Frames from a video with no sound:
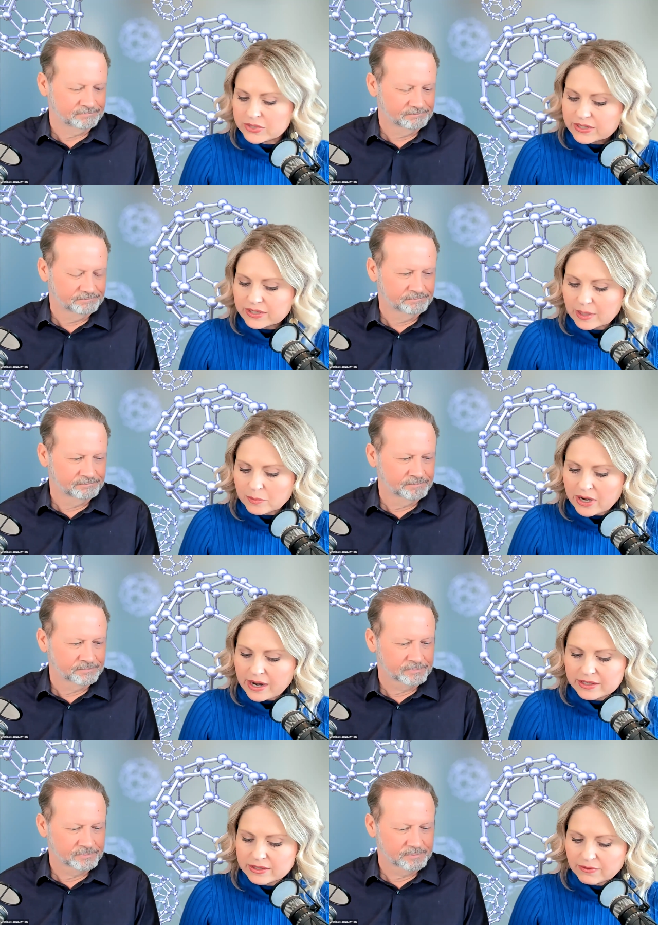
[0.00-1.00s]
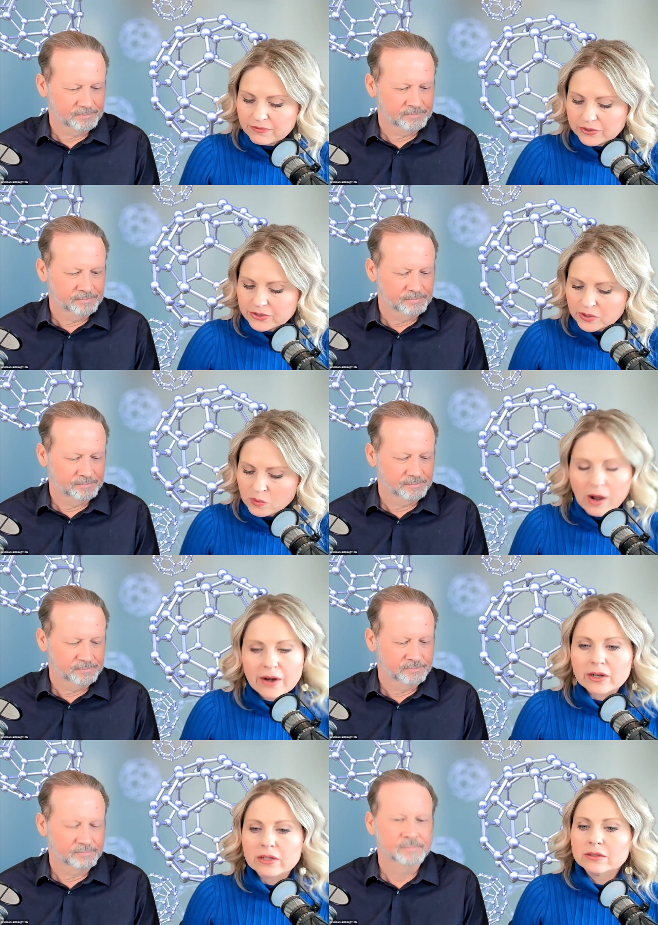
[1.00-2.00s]
Speaker 1: just to summarize, filter your
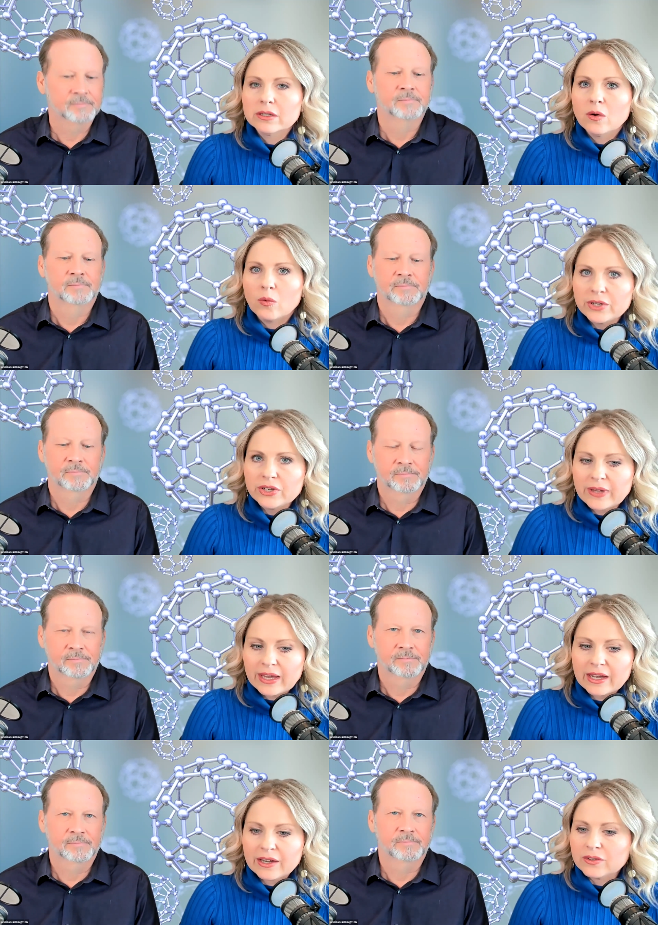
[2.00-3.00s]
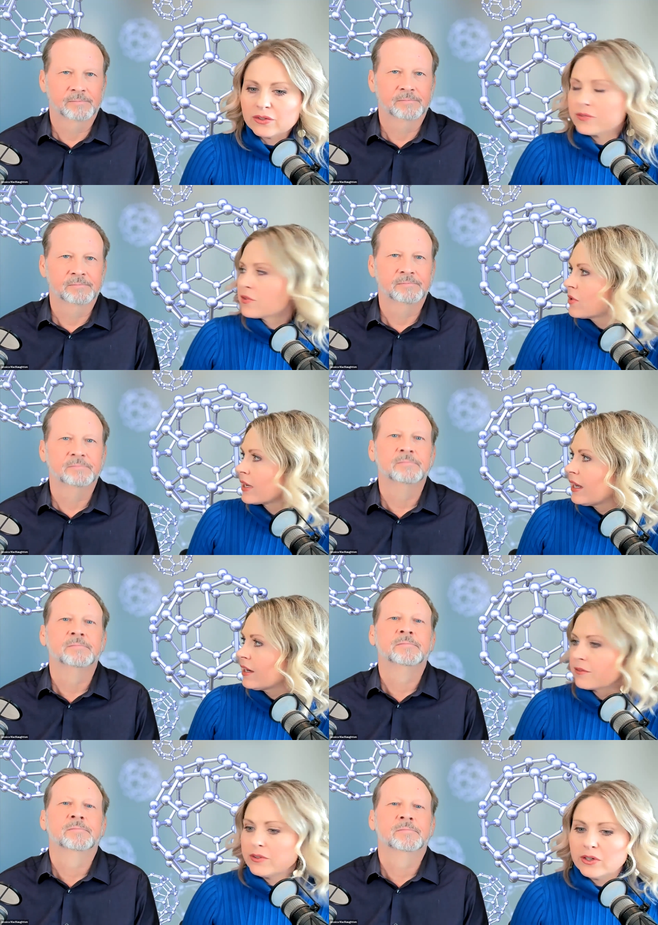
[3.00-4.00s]
water when you can, look for
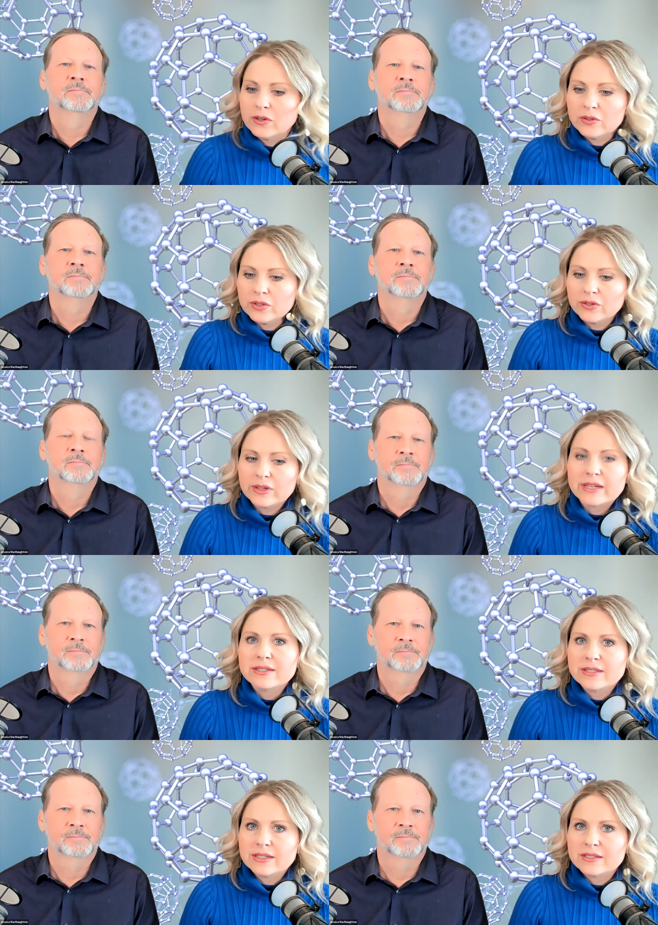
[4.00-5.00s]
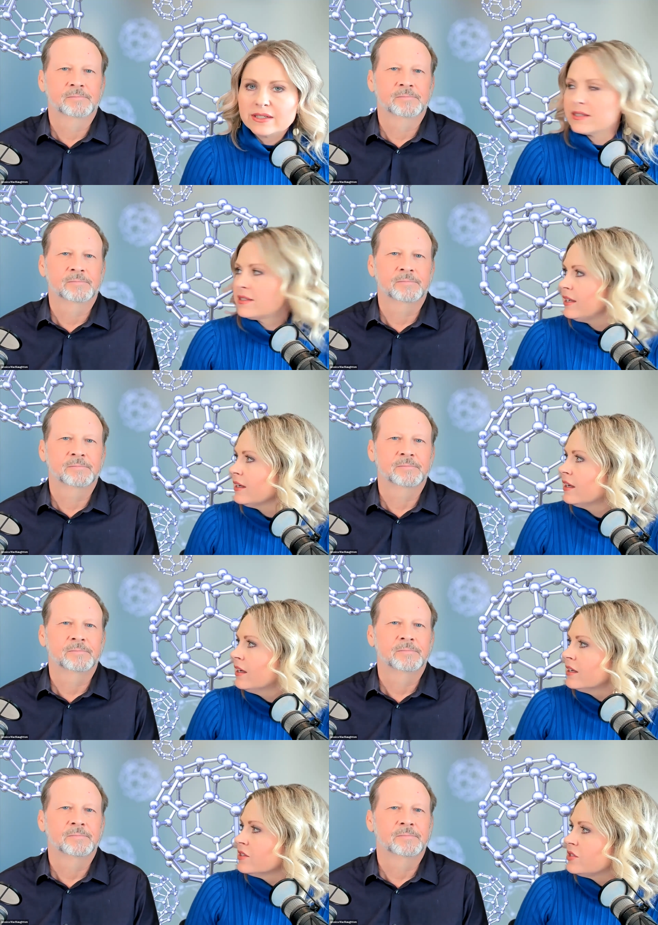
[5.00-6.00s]
organic food, utilize C60
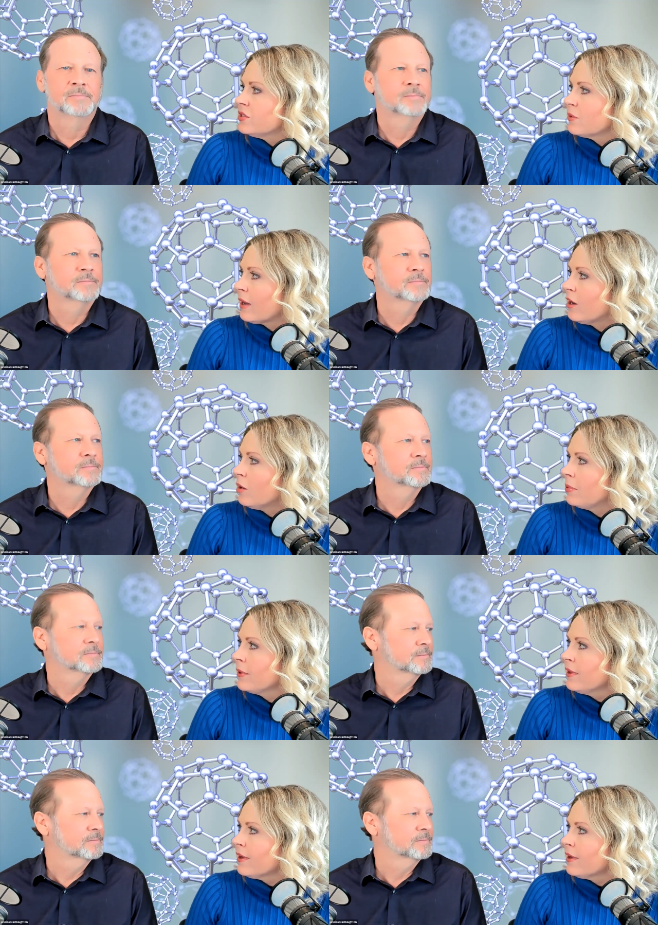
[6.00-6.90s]
to help